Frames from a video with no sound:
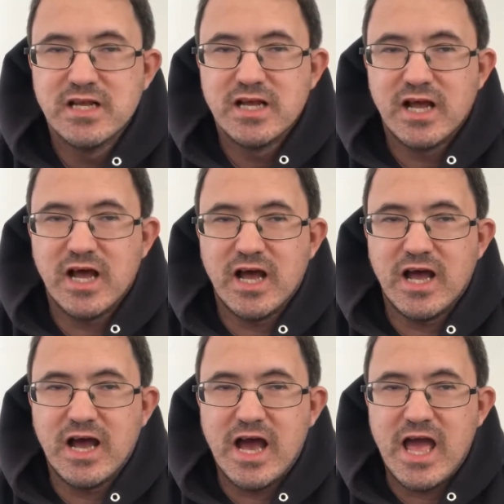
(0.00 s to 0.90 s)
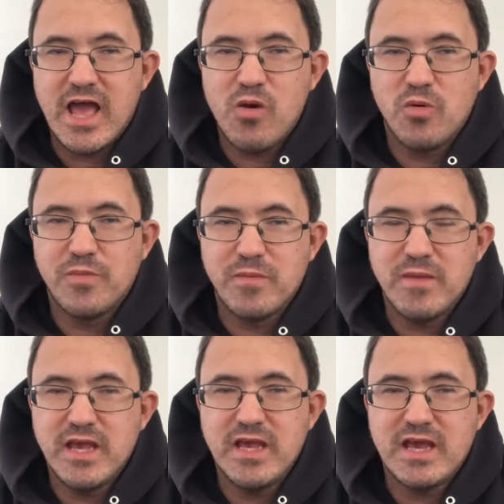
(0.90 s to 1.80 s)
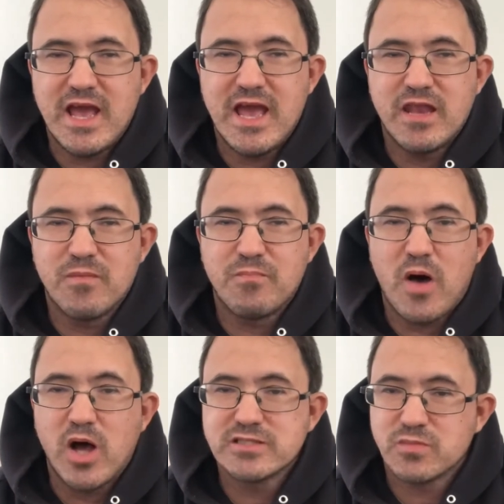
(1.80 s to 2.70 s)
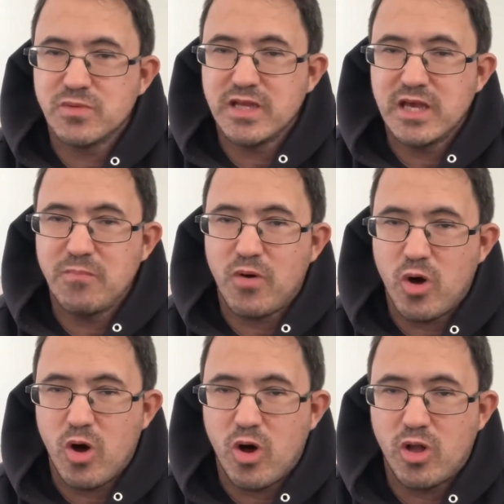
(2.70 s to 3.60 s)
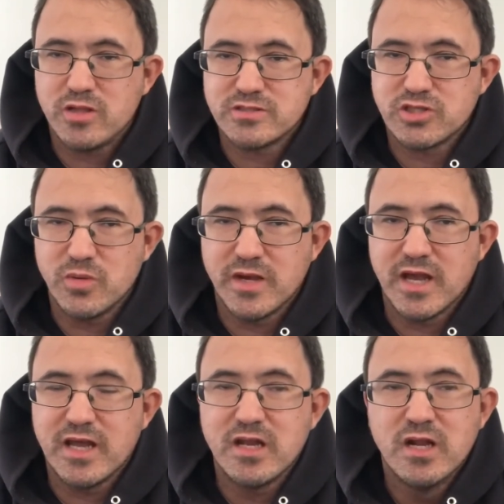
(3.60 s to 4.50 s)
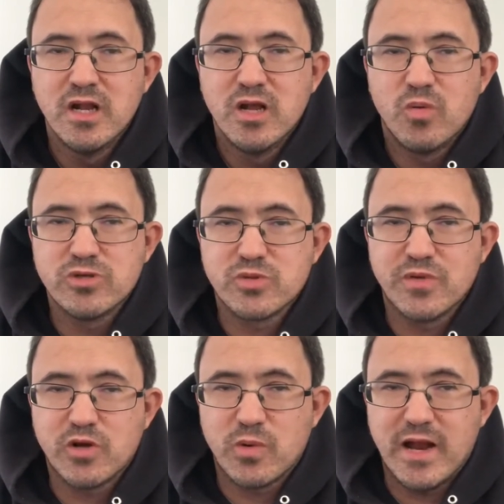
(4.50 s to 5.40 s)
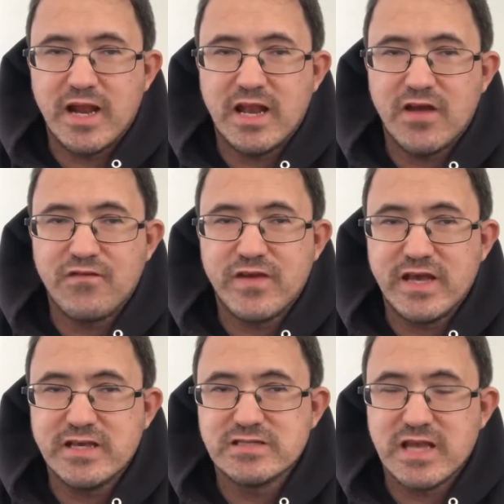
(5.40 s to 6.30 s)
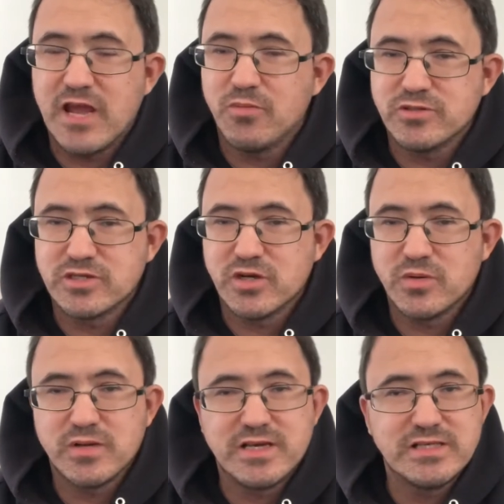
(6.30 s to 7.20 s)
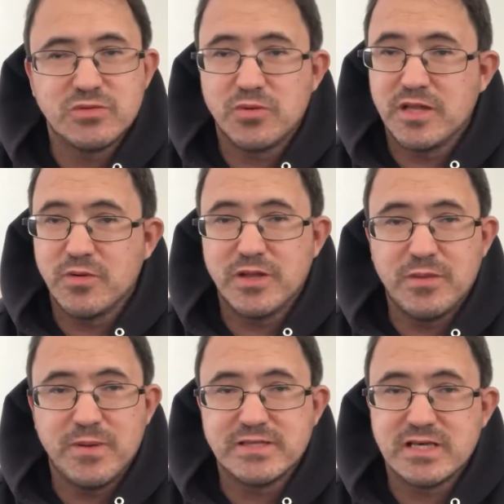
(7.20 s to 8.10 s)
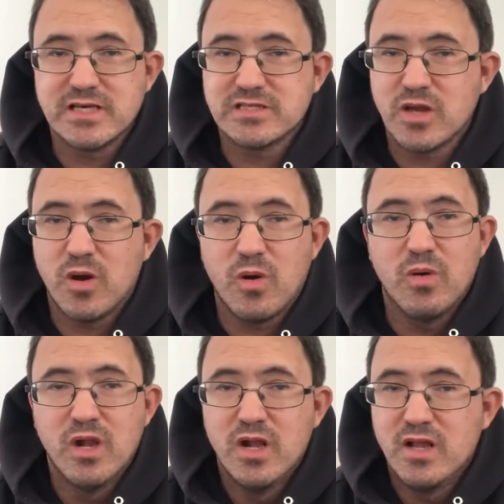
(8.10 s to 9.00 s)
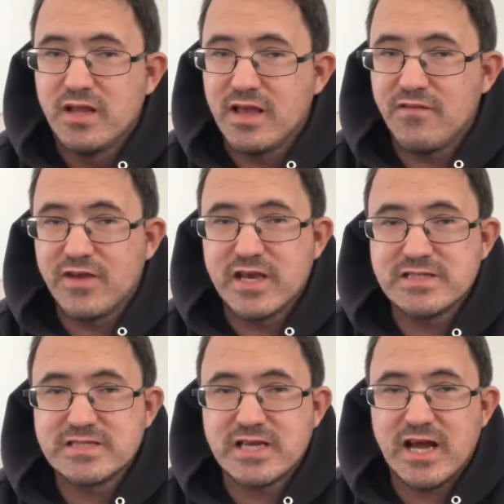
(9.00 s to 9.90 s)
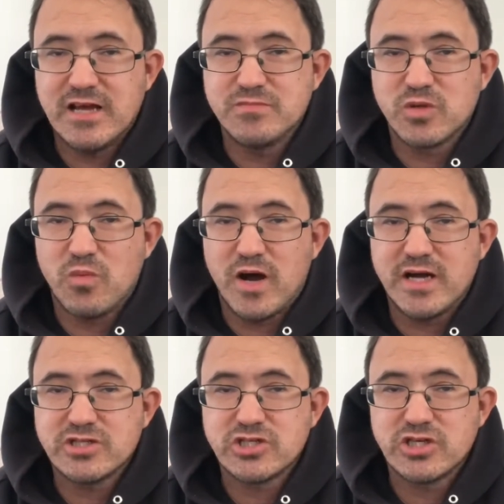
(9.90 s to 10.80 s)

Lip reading: it will be me and possibly Paul doing it, which will be great if he's able to. He's really, really busy, so if he gets time to watch